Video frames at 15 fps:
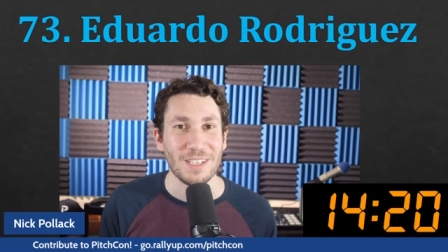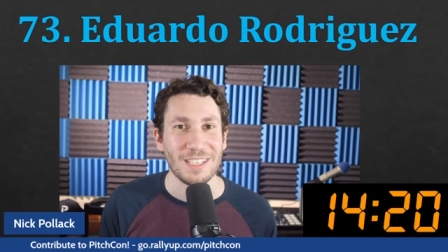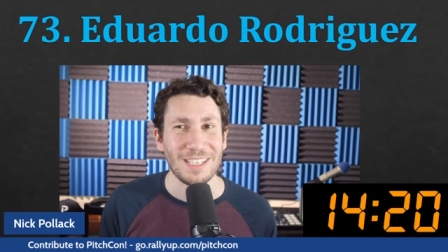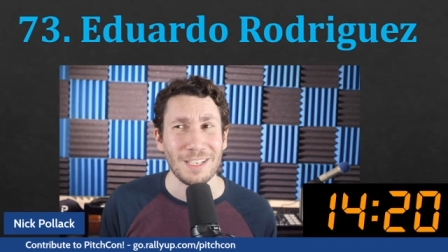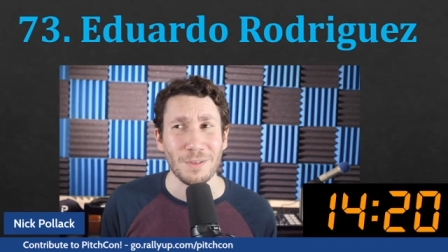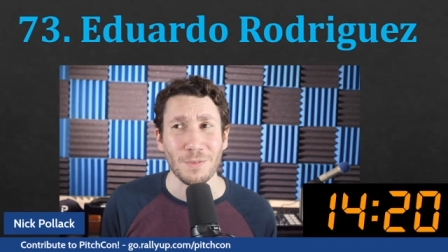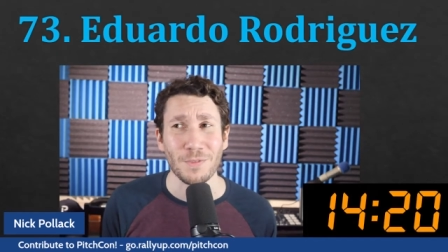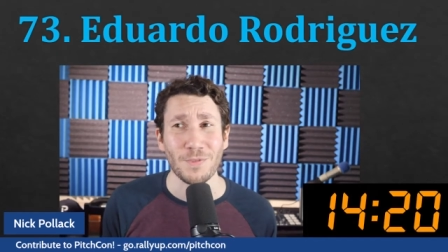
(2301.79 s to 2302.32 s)
He had
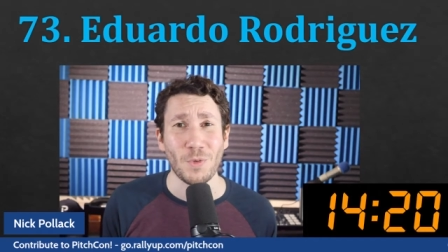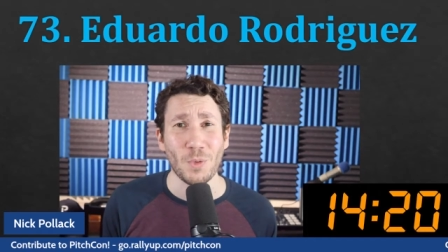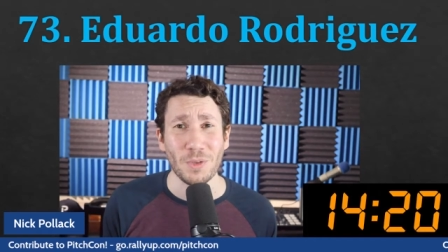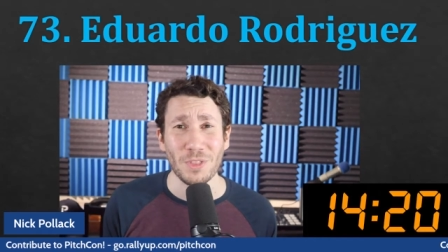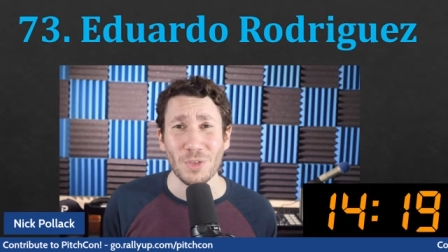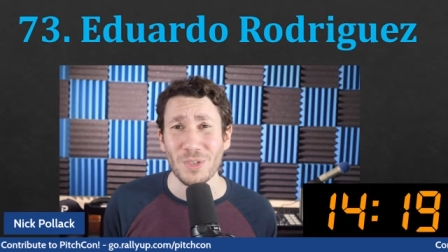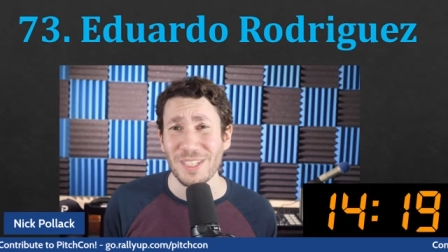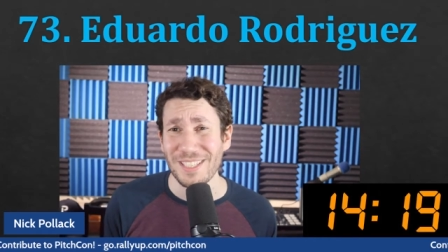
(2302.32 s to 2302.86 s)
a
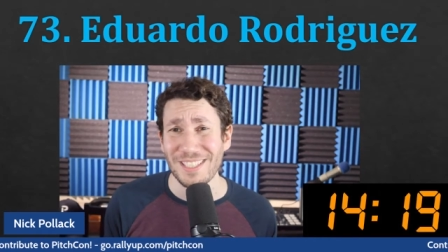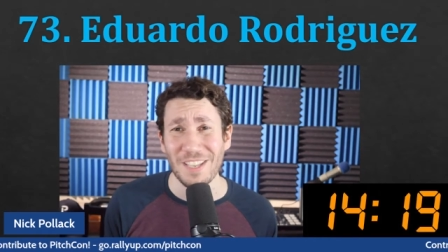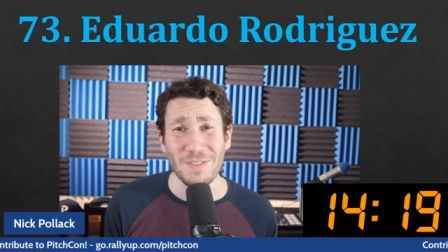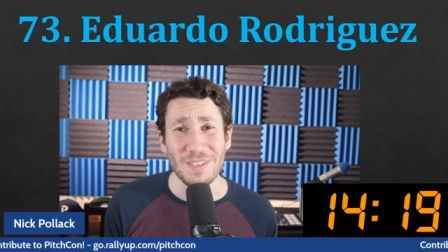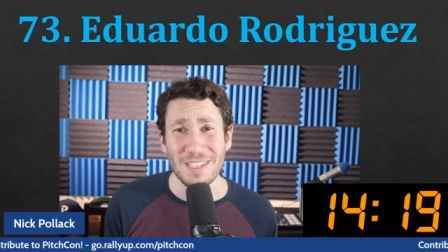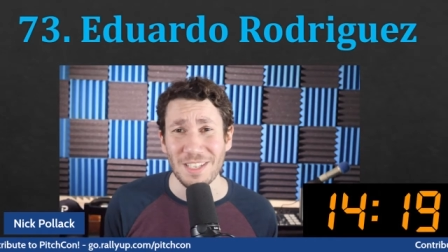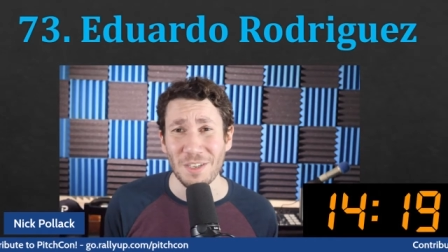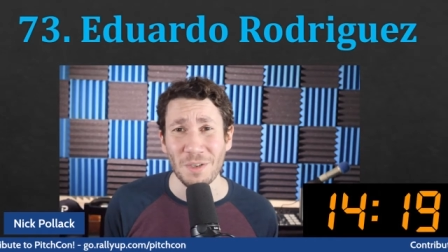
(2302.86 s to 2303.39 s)

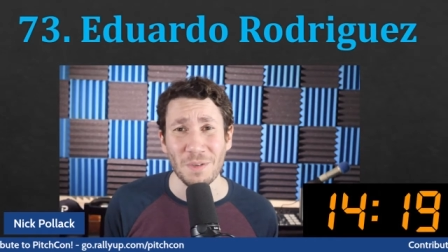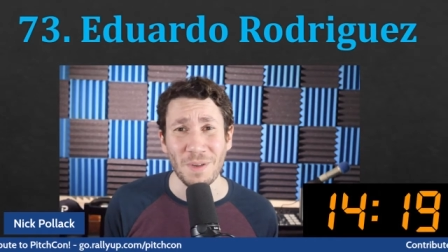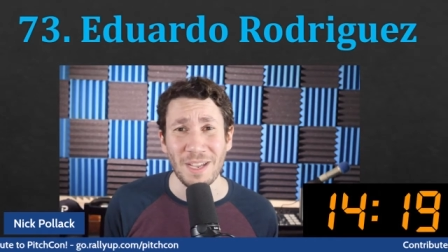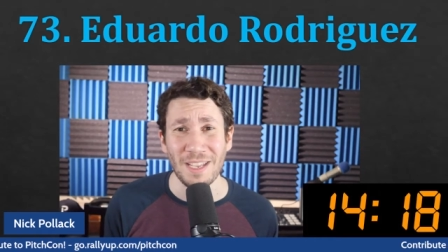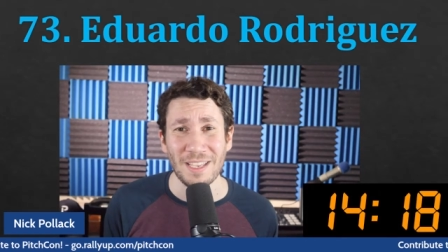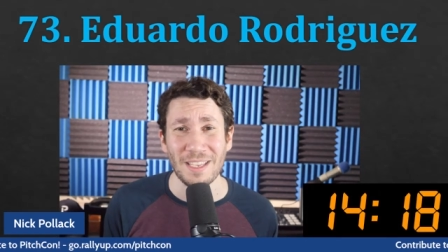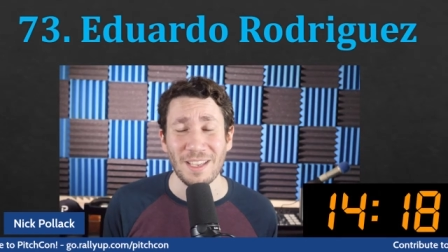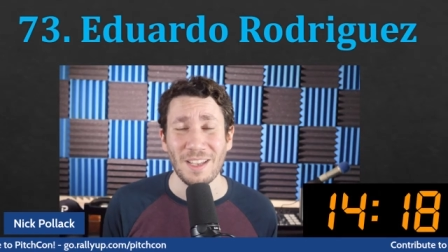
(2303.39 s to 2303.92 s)
437
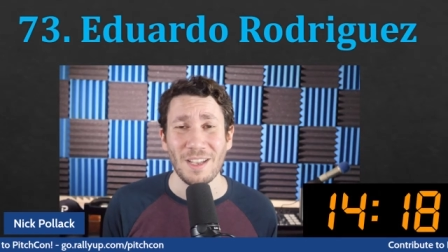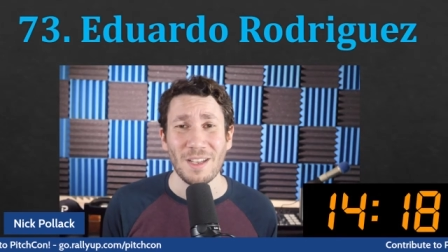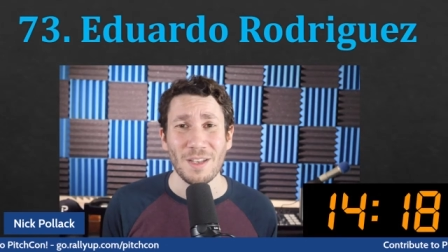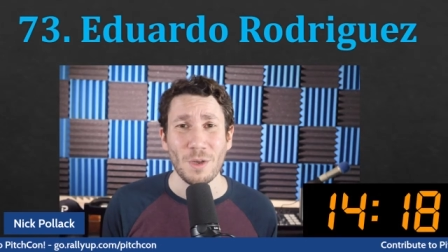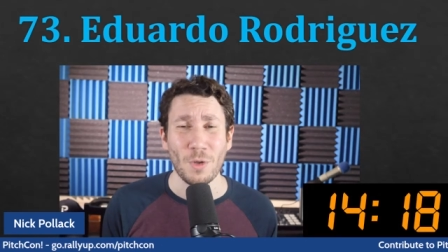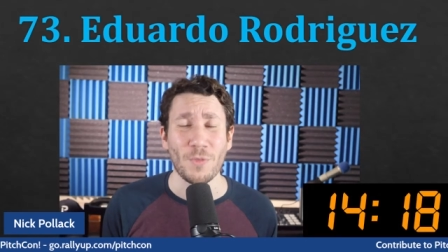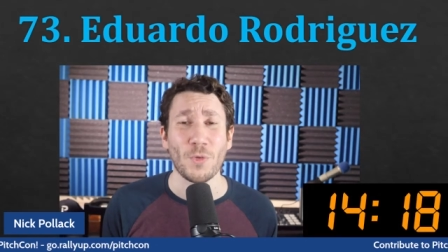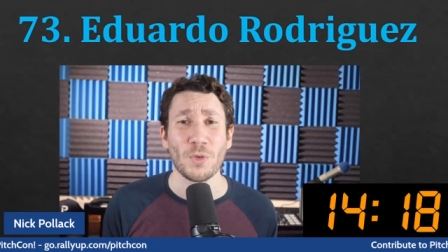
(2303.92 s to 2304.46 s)
ERA
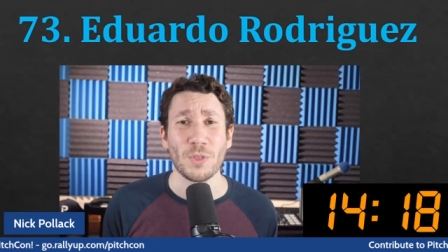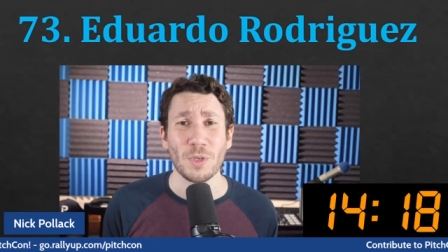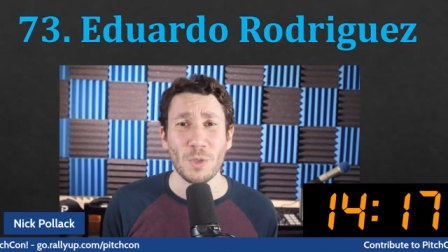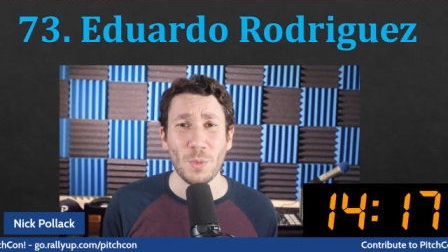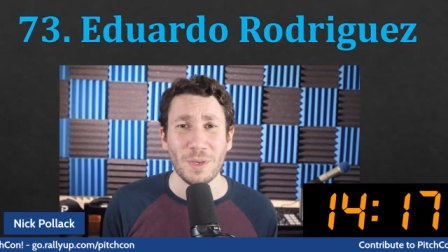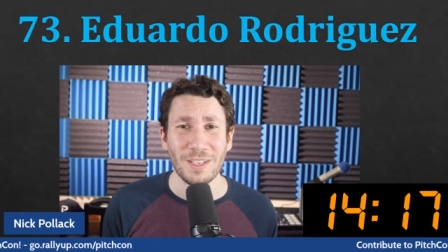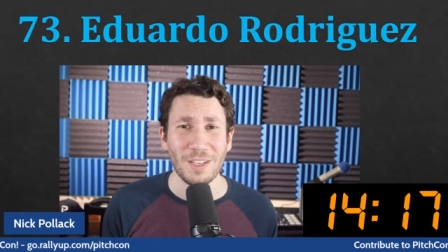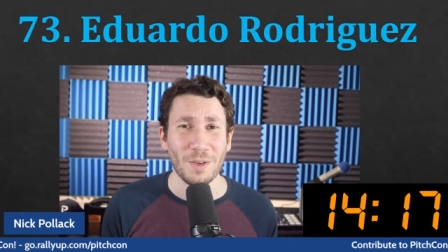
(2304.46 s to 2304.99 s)
or
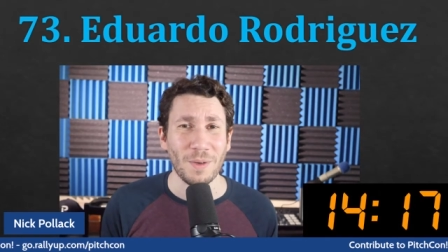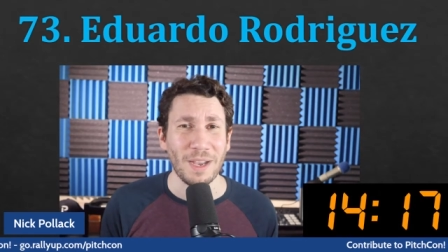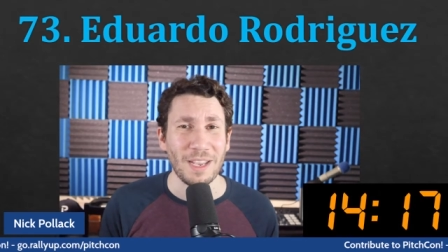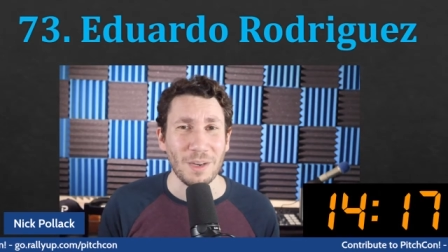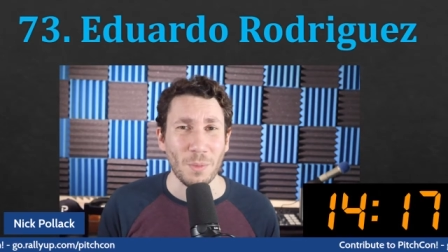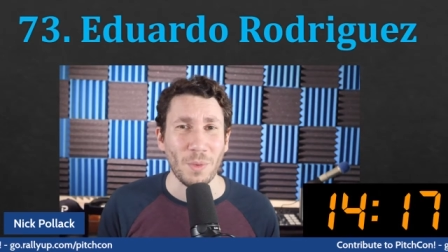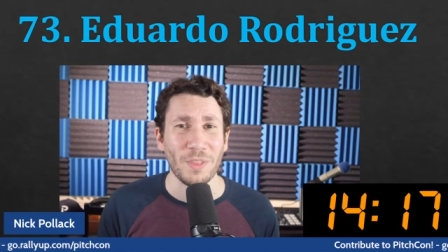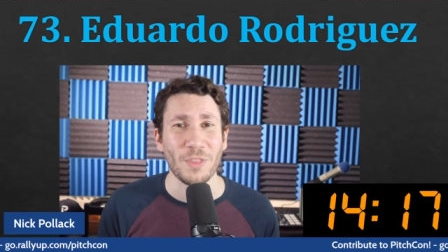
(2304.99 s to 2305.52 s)
431 ERA and
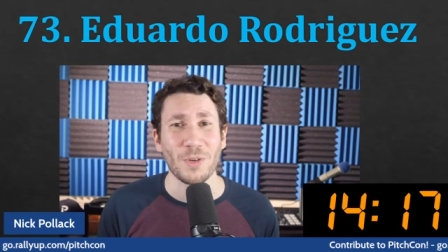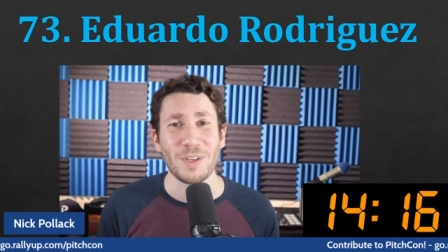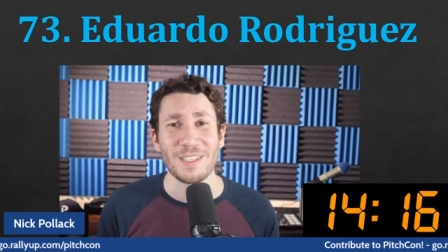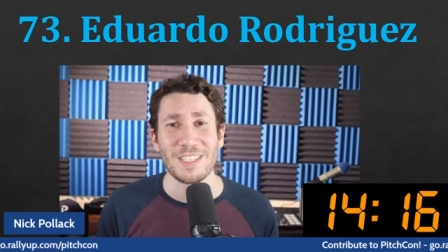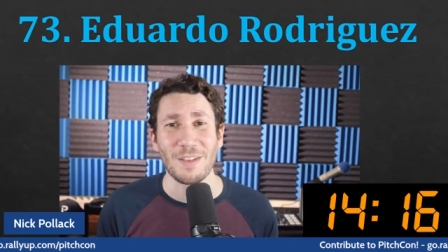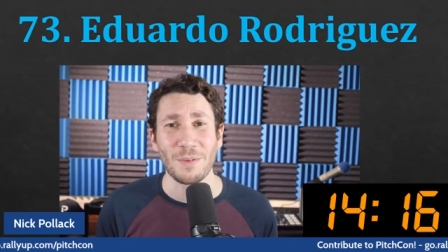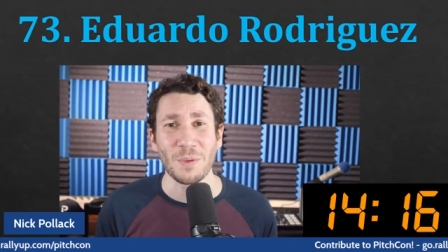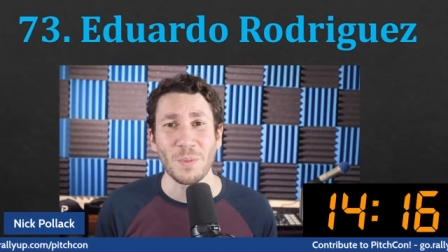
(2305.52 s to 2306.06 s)
a
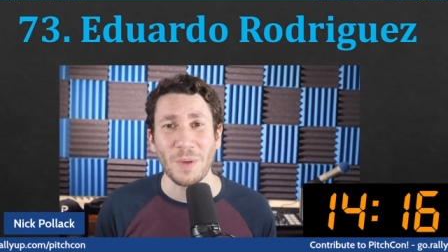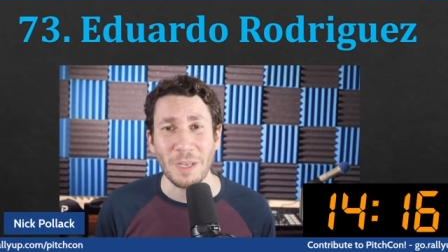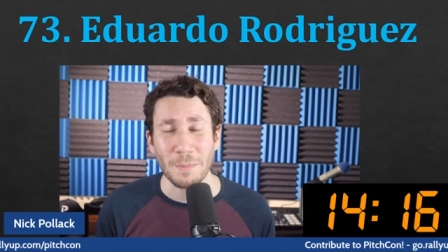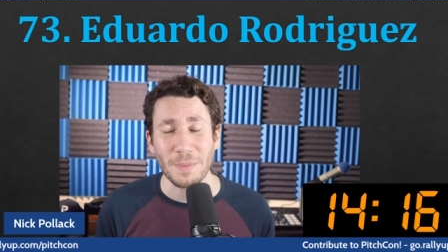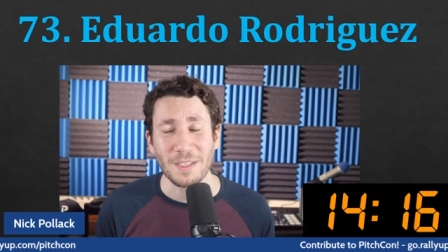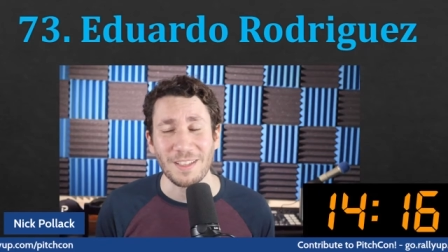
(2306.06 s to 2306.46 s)
137 whip.